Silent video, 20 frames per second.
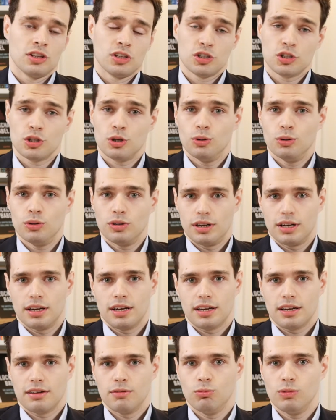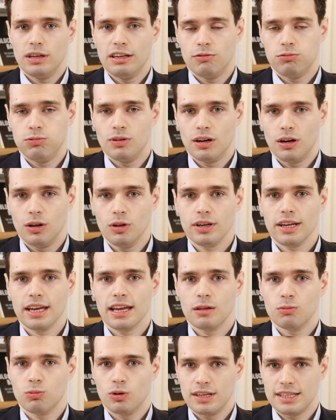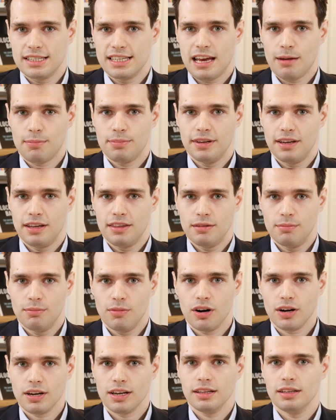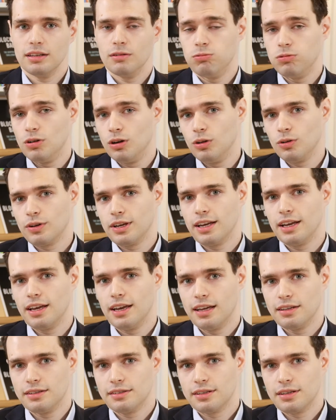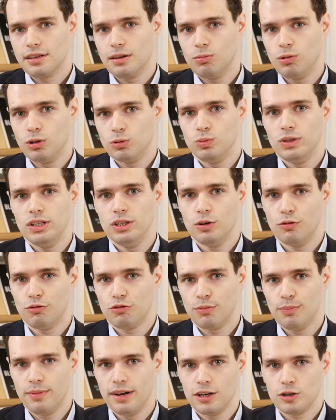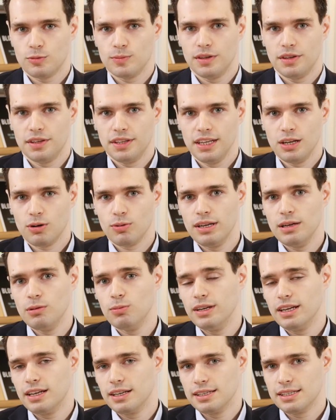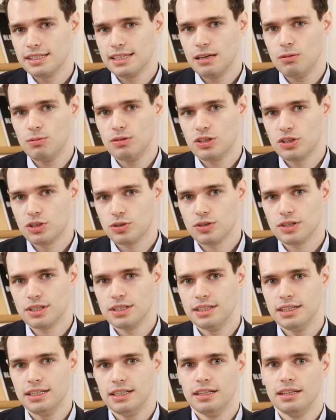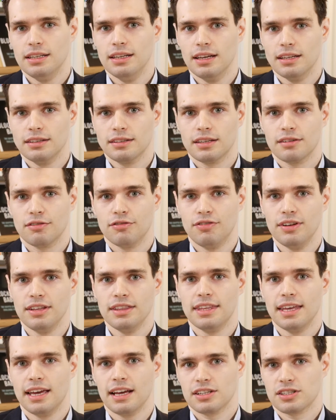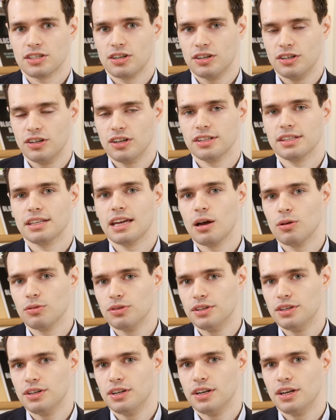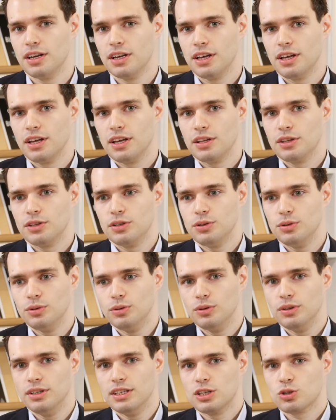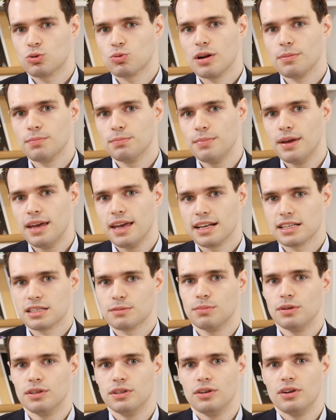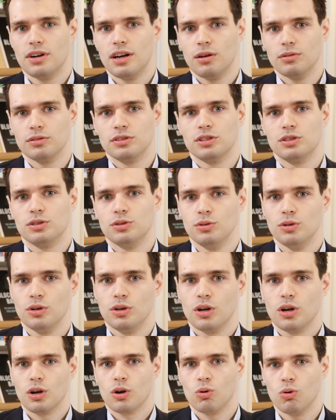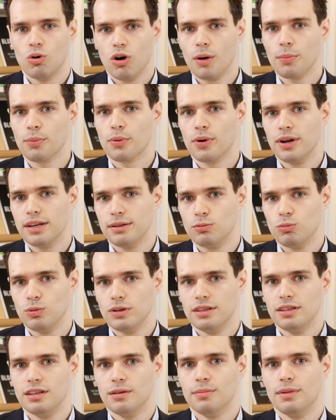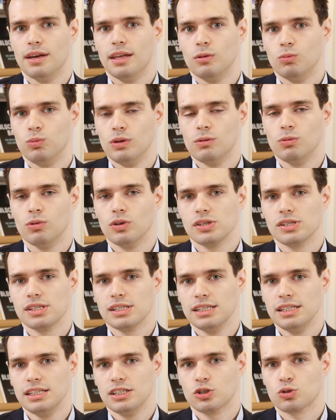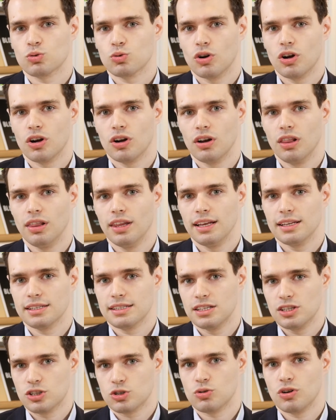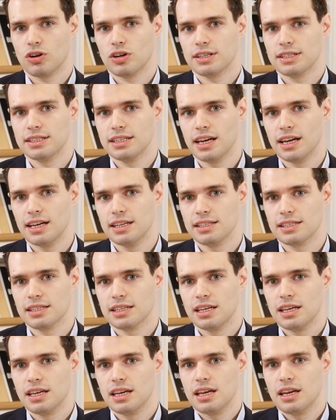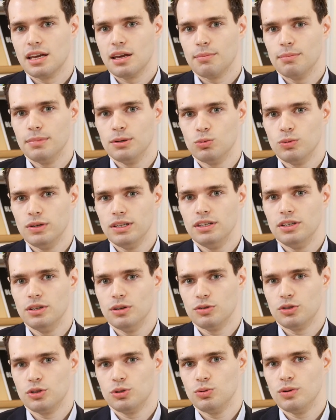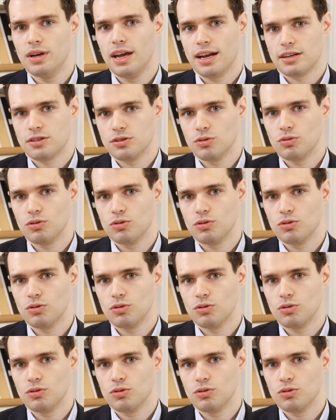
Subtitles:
So, if we're looking at what is happening at the market, if we're looking at what we know from management theory, we can say with certainty that fintechs are not out there to disrupt banks, but they're out to cooperate with them, and we will see stronger links and stronger ties between those two actor